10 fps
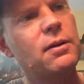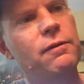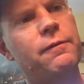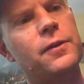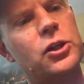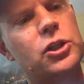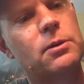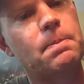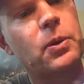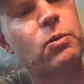fish
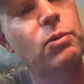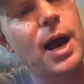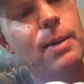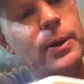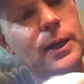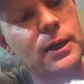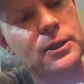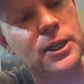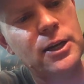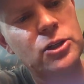grabbing
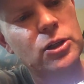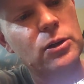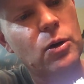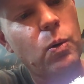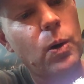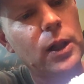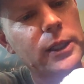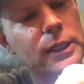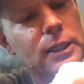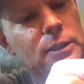attention
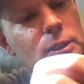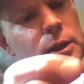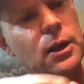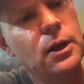qualities.